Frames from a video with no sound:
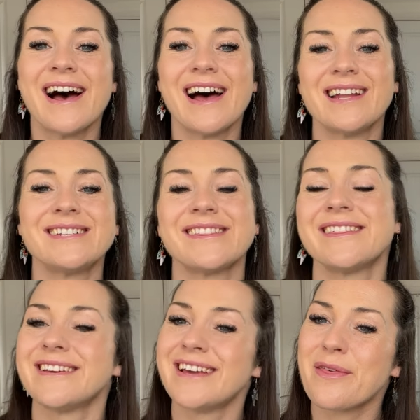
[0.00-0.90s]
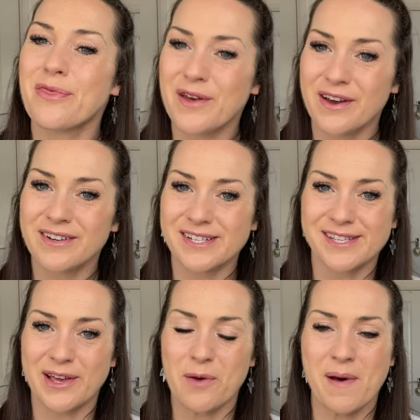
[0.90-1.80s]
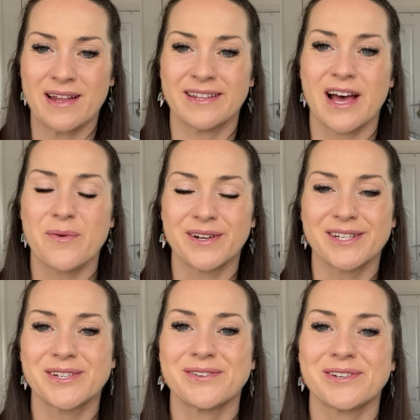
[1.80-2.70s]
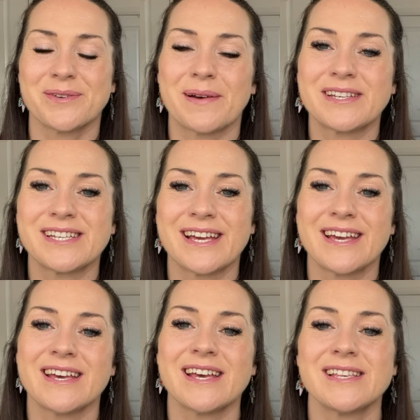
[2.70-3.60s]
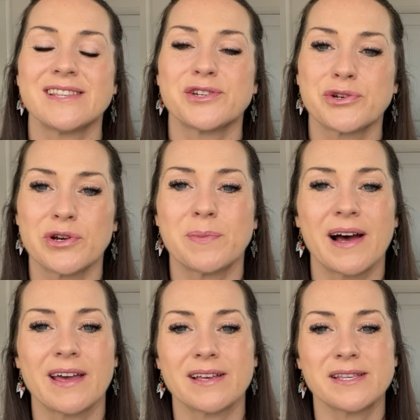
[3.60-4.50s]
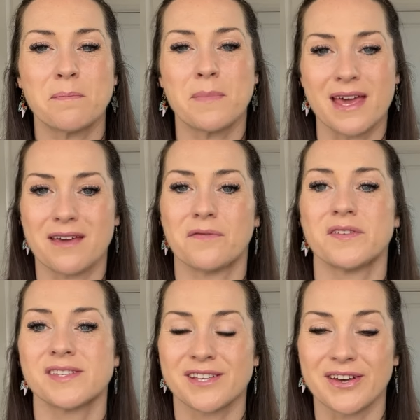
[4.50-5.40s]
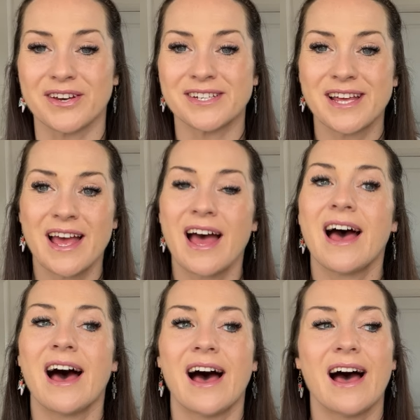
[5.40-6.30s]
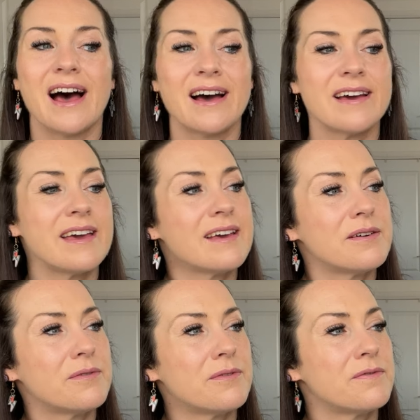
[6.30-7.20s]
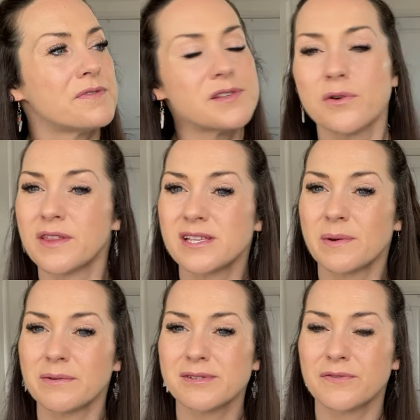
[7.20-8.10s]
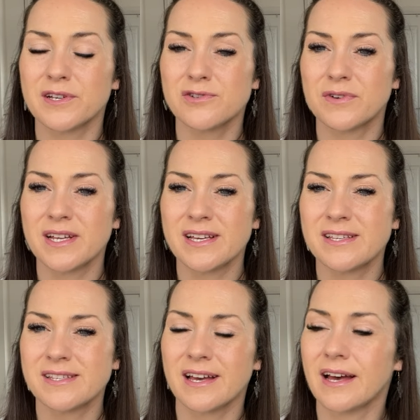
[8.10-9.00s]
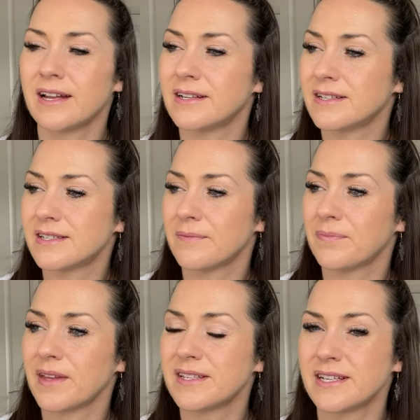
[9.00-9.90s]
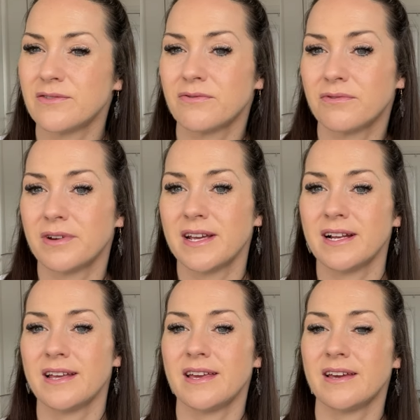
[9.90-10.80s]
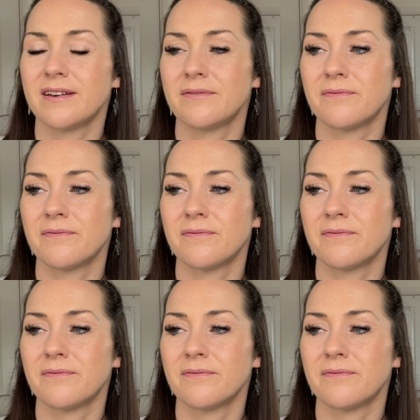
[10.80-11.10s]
And the third skirt pattern I wanted to talk to you about today is the True Bias Maeve skirt. I saw this when it was first released and didn't really